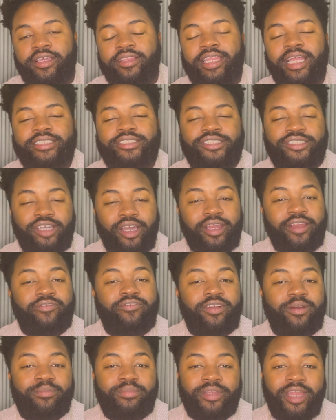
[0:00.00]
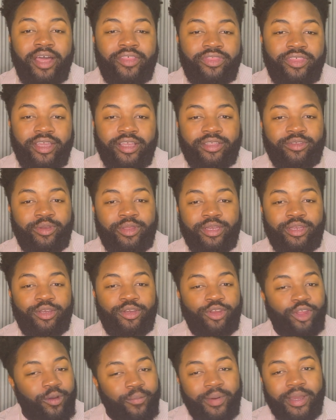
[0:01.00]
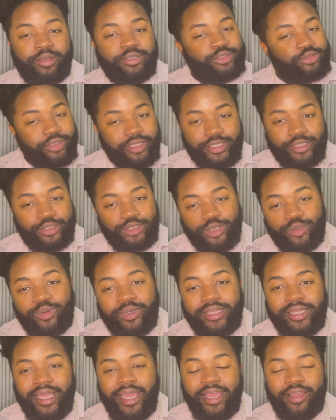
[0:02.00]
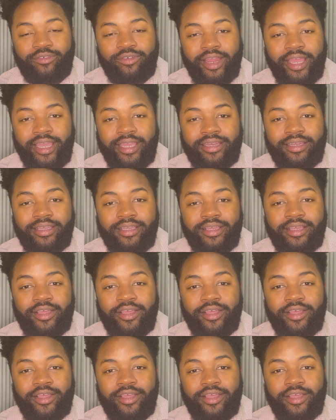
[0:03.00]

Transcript: that started from nothing when nobody was really doing that, right?